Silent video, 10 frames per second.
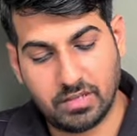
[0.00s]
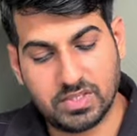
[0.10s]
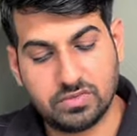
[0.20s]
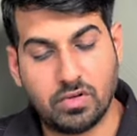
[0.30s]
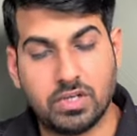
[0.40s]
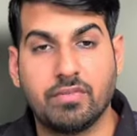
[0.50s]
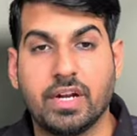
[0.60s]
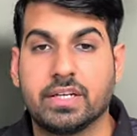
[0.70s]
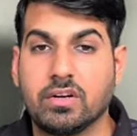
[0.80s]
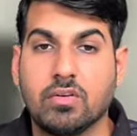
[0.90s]
is what? A
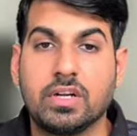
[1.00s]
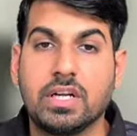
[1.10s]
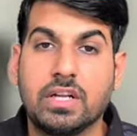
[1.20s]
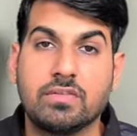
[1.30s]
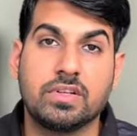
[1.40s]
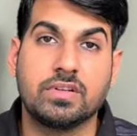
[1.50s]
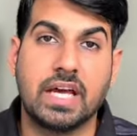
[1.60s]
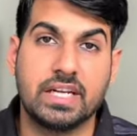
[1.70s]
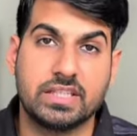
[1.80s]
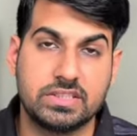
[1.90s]
vector quantity. If the
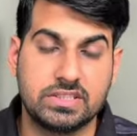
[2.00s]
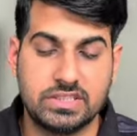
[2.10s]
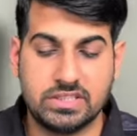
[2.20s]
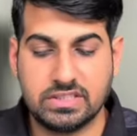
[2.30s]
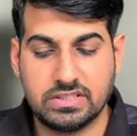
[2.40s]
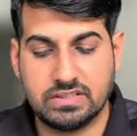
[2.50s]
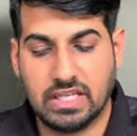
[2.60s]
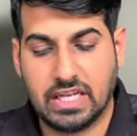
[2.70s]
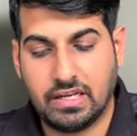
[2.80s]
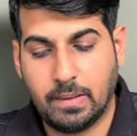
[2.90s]
direction changes,
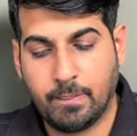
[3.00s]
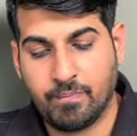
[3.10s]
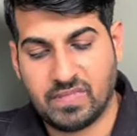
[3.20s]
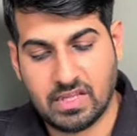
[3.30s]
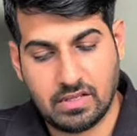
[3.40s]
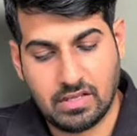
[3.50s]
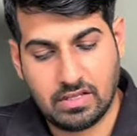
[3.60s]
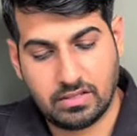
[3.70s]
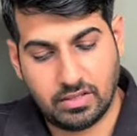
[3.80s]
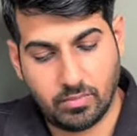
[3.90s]
then
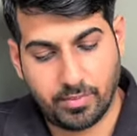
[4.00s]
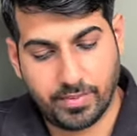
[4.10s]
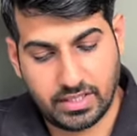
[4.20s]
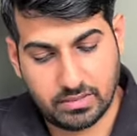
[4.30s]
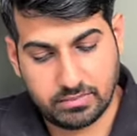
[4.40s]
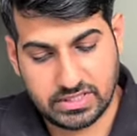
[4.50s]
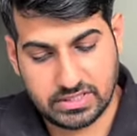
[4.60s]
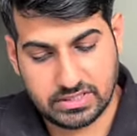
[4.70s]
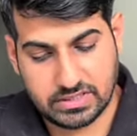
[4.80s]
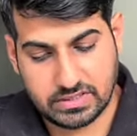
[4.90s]
the momentum
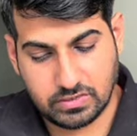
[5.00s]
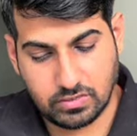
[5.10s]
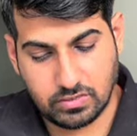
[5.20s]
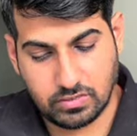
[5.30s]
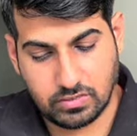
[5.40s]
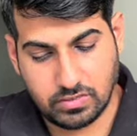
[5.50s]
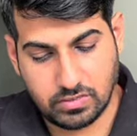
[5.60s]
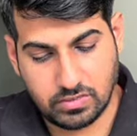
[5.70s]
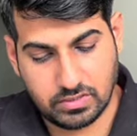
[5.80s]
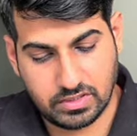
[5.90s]
changes. So
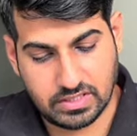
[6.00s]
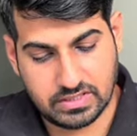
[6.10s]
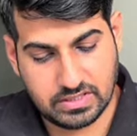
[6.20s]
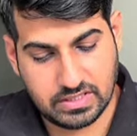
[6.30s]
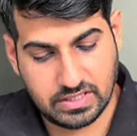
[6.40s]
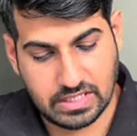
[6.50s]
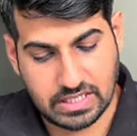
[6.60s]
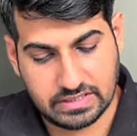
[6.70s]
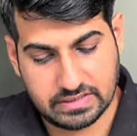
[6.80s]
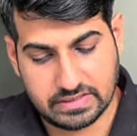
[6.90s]
this is
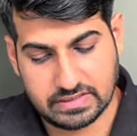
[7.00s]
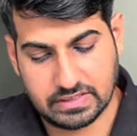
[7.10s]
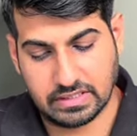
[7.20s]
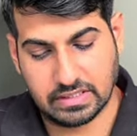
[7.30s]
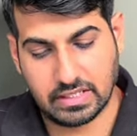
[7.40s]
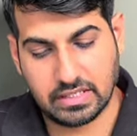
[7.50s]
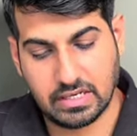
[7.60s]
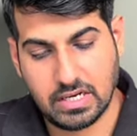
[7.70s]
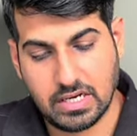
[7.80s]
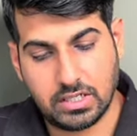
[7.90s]
incorrect, this is incorrect.
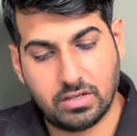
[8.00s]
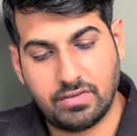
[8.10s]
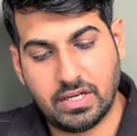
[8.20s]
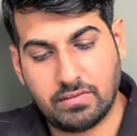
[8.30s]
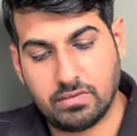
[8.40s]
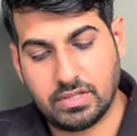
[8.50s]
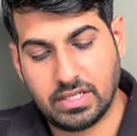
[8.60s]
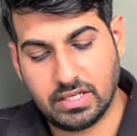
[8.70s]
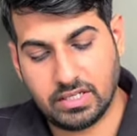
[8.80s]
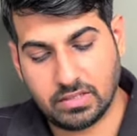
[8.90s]
Now we have to
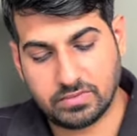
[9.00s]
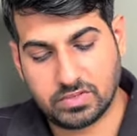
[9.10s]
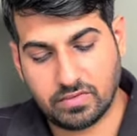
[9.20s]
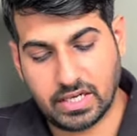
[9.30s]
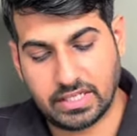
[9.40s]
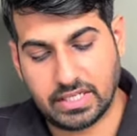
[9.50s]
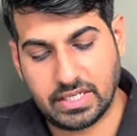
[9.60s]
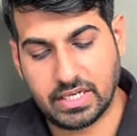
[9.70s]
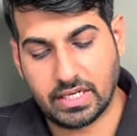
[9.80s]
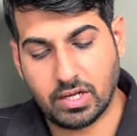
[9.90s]
think in terms of
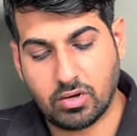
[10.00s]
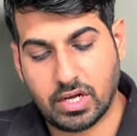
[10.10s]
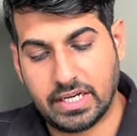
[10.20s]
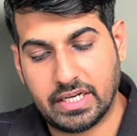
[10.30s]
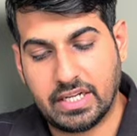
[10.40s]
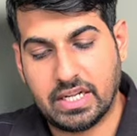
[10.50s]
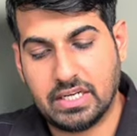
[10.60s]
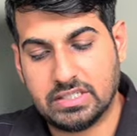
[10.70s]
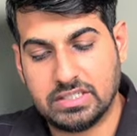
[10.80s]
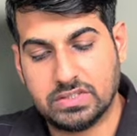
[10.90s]
kinetic energy. Now kinetic
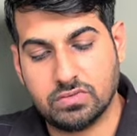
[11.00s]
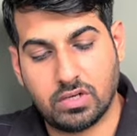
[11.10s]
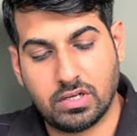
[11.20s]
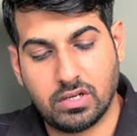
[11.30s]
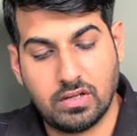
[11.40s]
energy is what?